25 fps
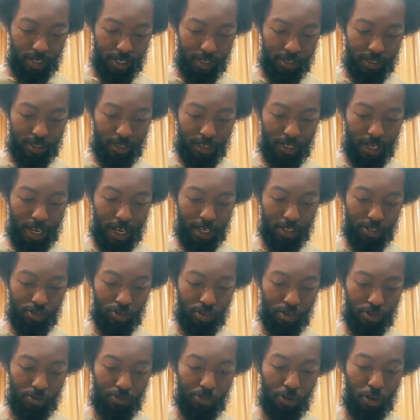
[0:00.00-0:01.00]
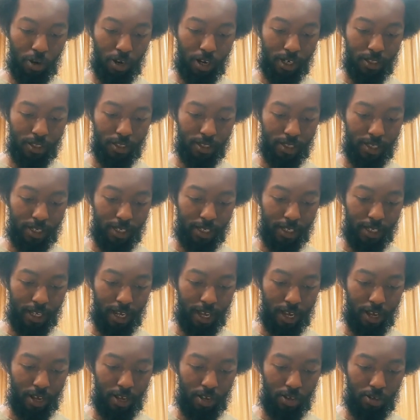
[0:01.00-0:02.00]
And cilantro, parsley, and
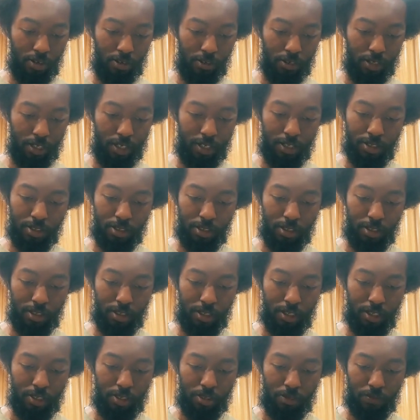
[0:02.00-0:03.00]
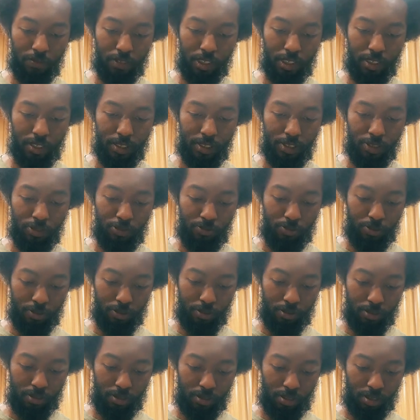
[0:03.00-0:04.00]
kale, these are really
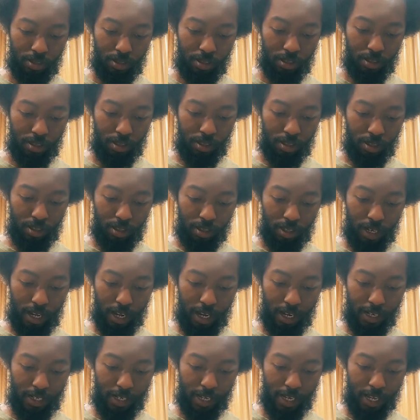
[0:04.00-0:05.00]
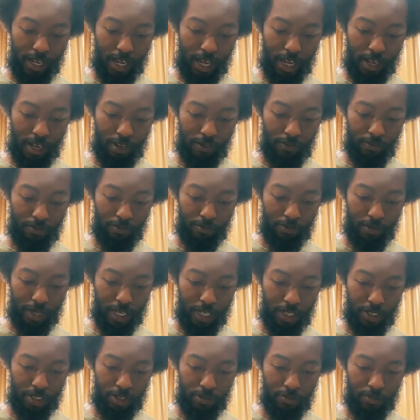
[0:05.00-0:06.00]
super. Like, they have
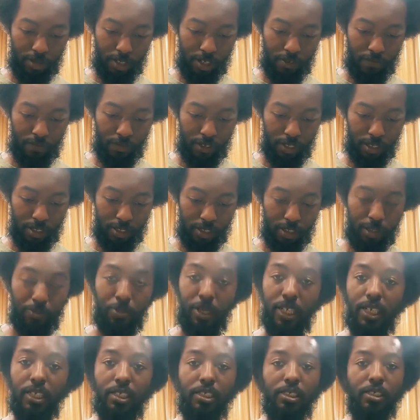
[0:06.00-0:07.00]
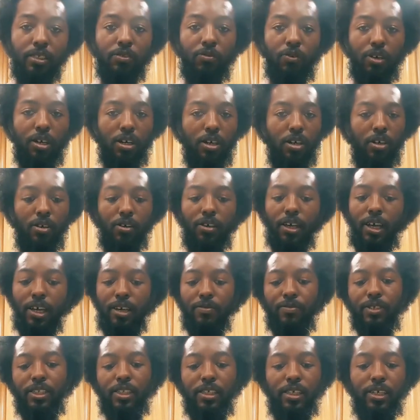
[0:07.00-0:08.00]
major benefits. Spinach as well.
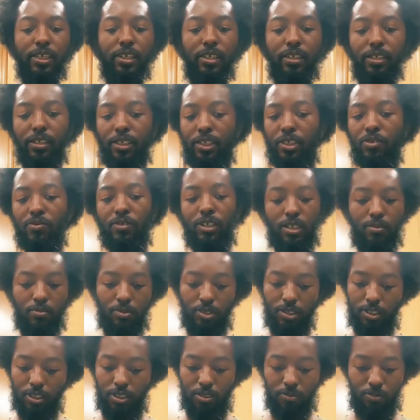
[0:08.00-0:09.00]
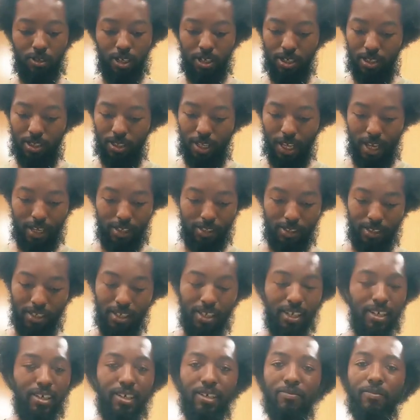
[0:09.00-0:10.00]
Everything, cucumbers as well. Like,
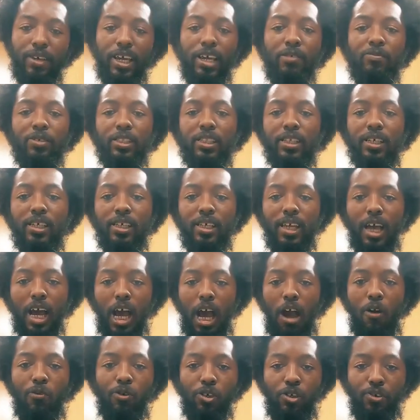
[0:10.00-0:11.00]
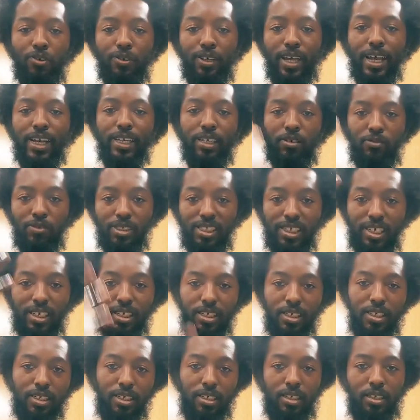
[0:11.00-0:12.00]
man, everything Yahawah created was
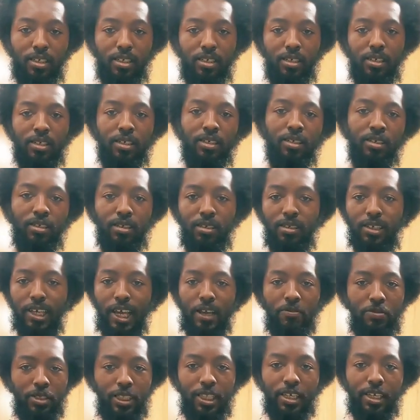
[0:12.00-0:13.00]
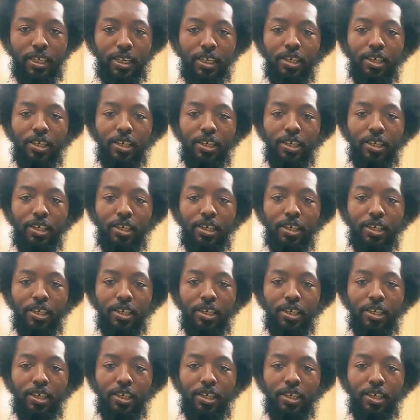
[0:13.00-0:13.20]
good. Everything